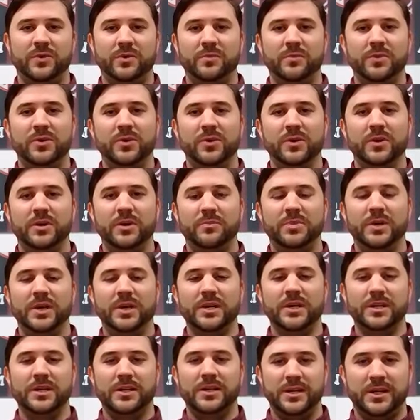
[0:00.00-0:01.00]
more,
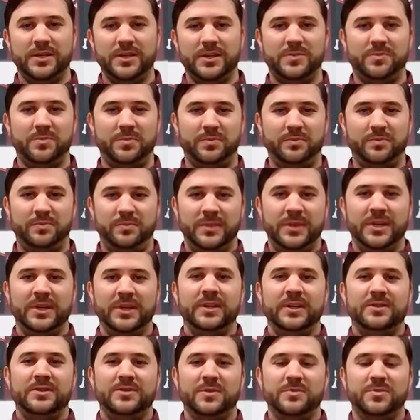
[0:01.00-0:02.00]
but yes,
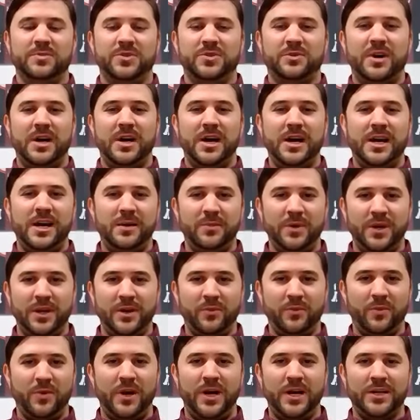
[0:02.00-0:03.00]
subscribe
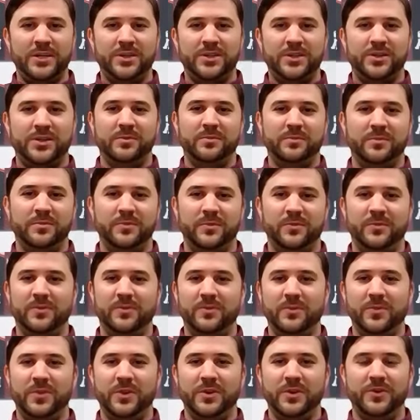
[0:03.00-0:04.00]
and watch
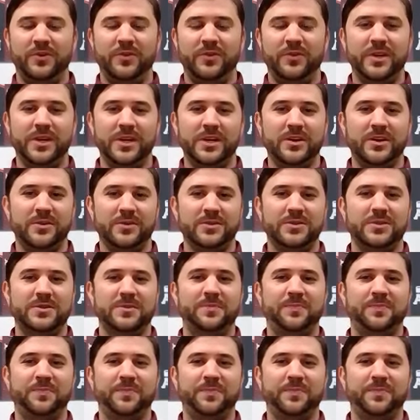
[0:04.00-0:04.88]
those videos.